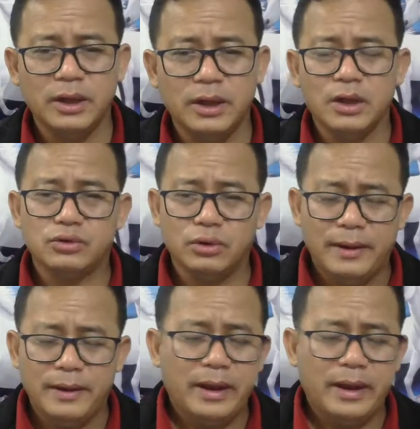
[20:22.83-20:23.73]
So
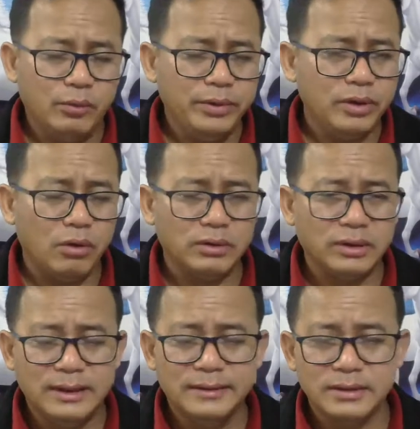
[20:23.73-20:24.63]
we all the
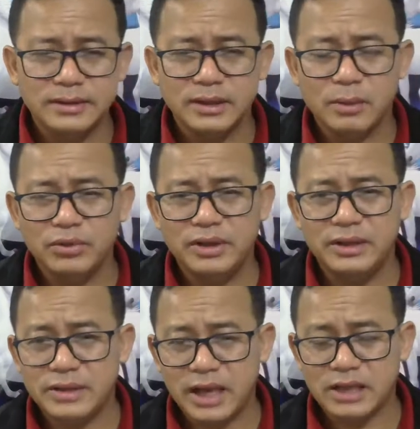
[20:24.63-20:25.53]
leaders in the community is
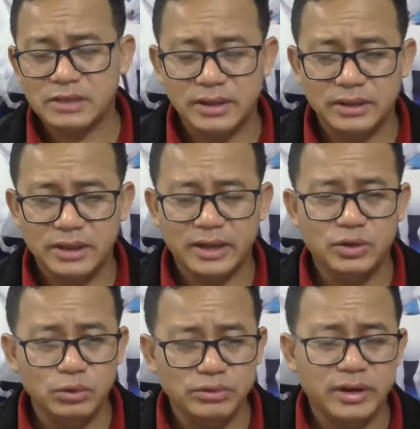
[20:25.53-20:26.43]
expecting that
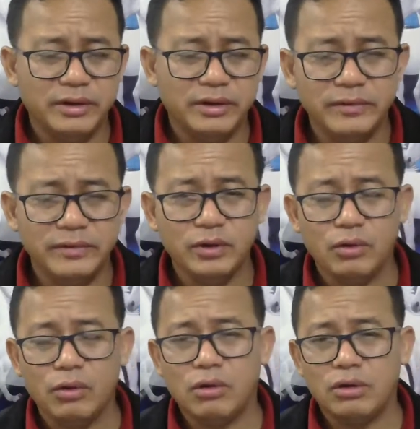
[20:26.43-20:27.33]
you generate revenue
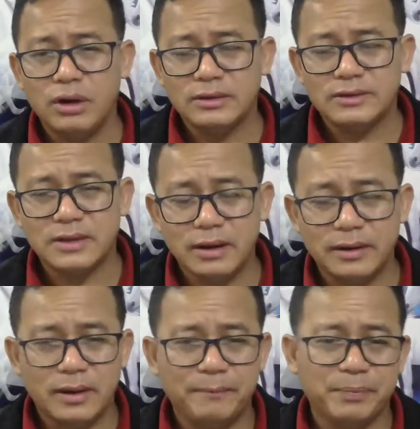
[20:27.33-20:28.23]
or start
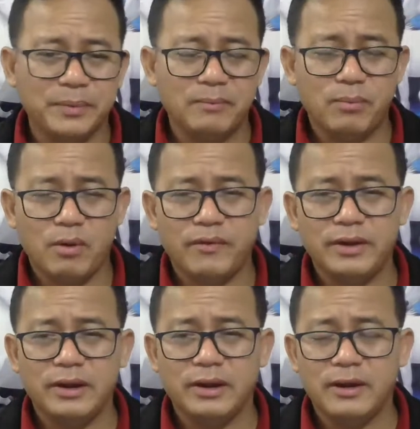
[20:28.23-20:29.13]
the profit
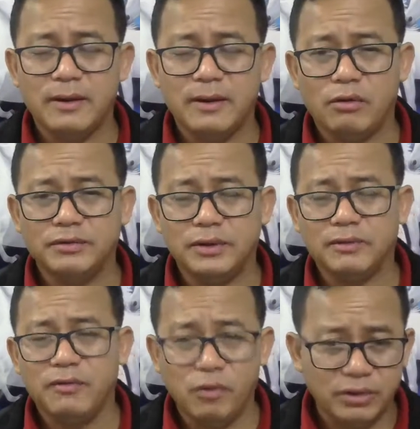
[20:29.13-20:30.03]
income of the
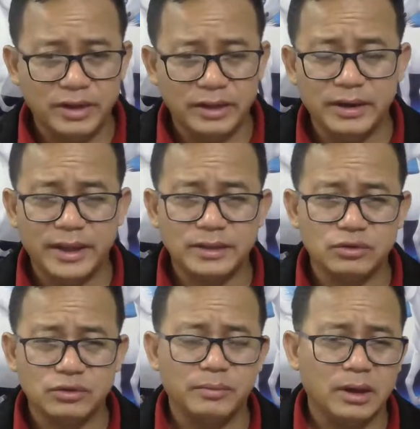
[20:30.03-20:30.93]
40 grains
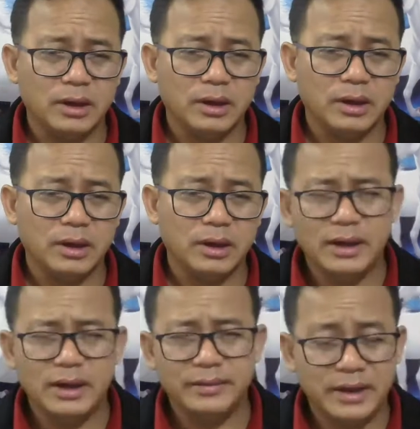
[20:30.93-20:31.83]
of the gold
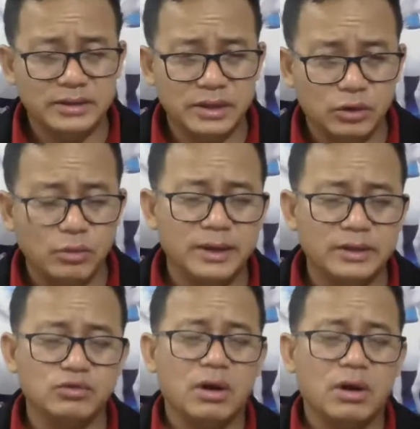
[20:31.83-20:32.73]
that is equivalent to
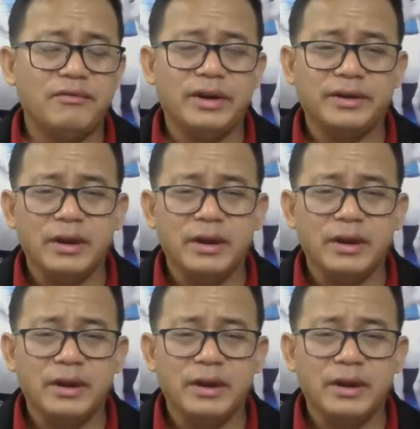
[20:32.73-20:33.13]
$100